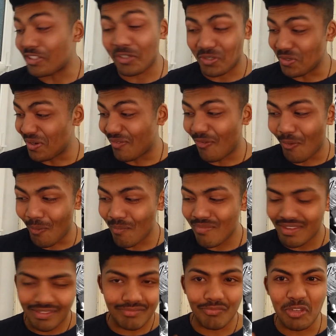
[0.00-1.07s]
that's the
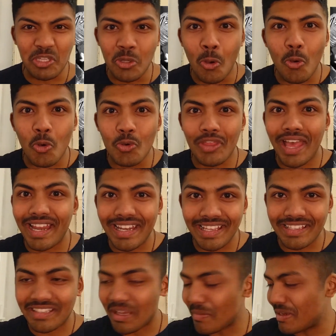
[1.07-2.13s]
uniform. We know who
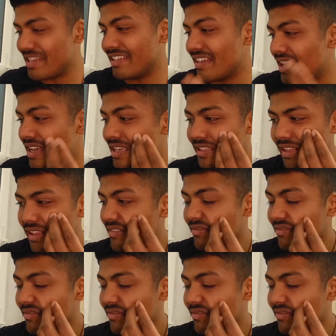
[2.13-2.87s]
that is. I mean,